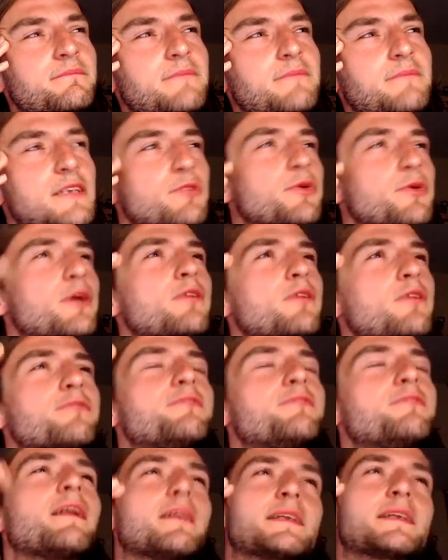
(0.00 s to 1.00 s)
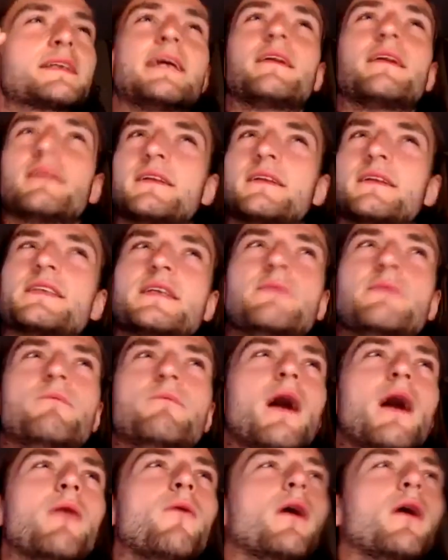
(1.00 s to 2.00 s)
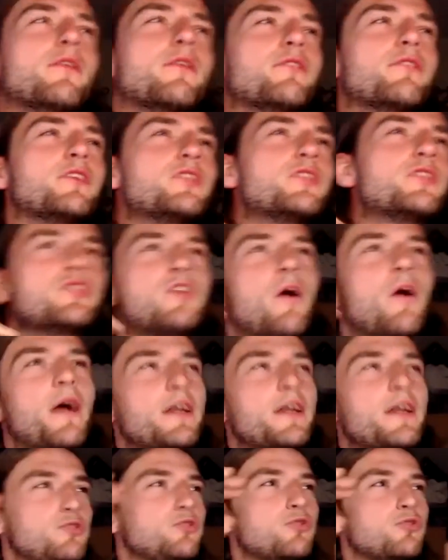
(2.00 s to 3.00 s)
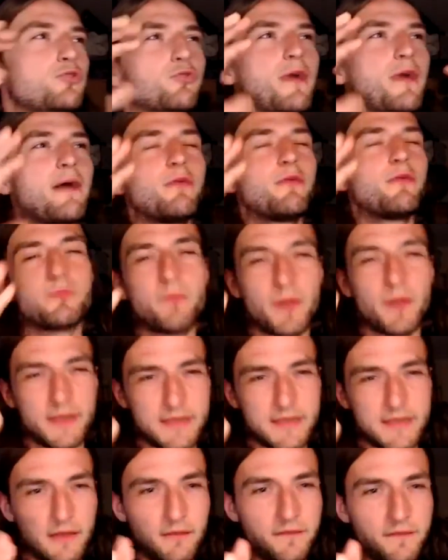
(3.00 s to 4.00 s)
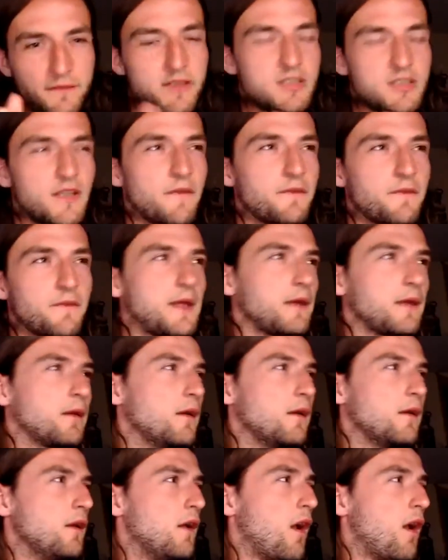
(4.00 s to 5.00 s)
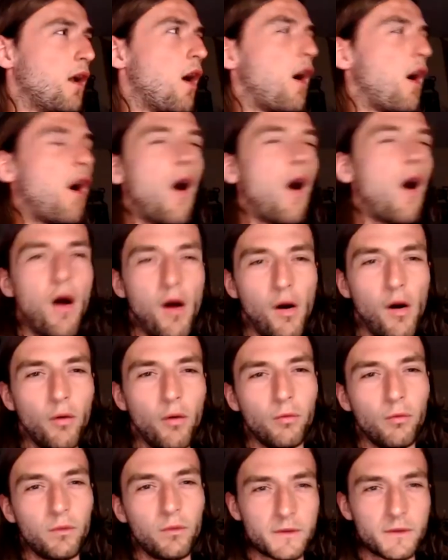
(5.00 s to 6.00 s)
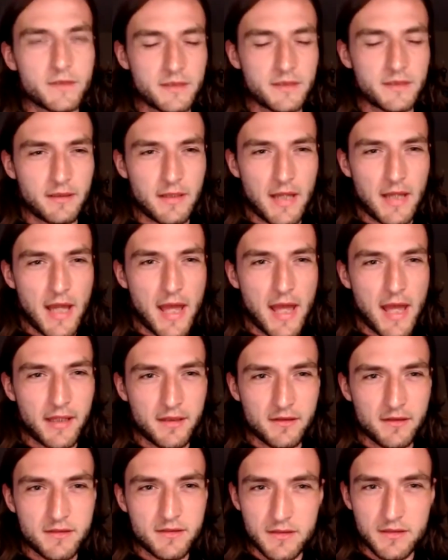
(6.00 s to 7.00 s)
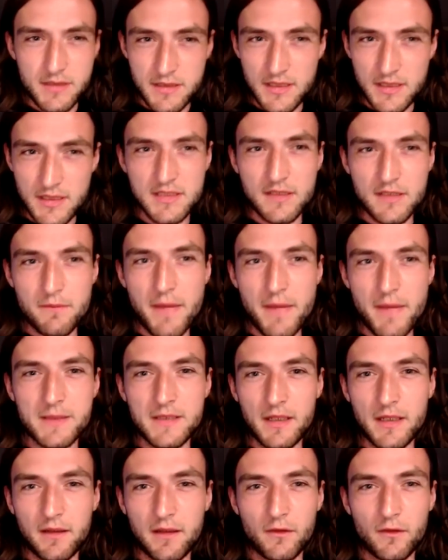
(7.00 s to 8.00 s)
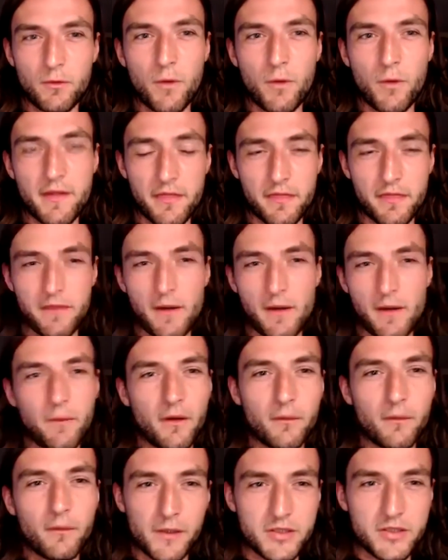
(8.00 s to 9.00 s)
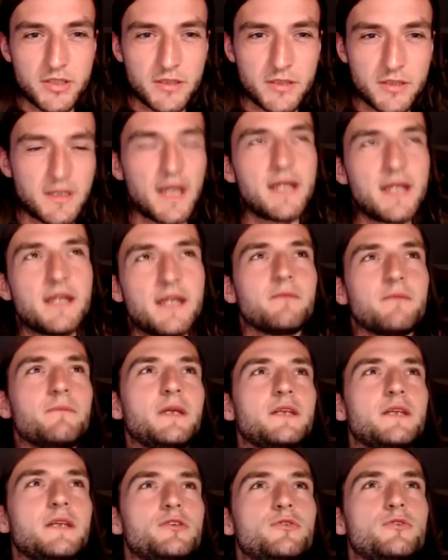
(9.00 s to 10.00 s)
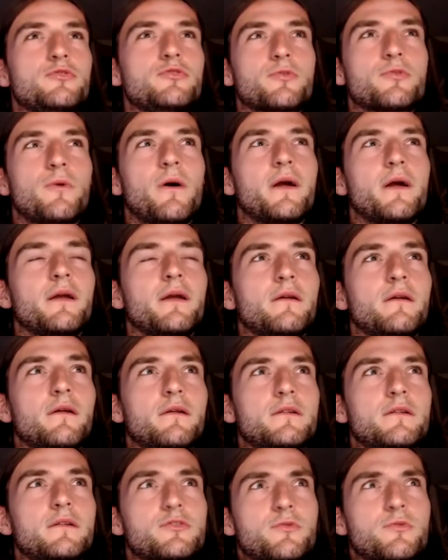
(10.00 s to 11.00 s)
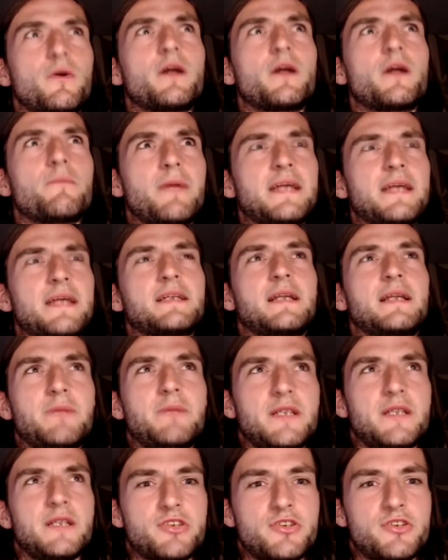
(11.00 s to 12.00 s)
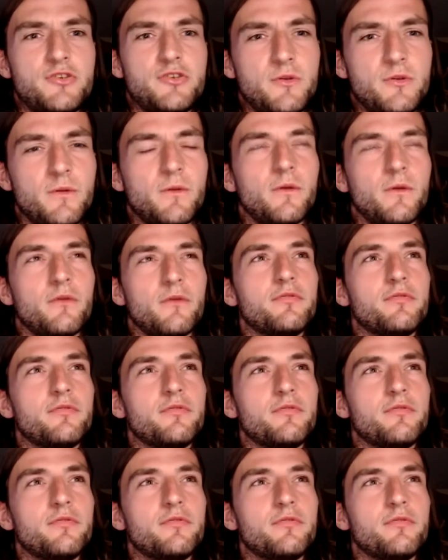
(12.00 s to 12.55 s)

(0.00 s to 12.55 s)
there's a real felt sense in my world of a desire to ground myself in something old and systematic and quite thorough, which has taken me to trying to basically be a student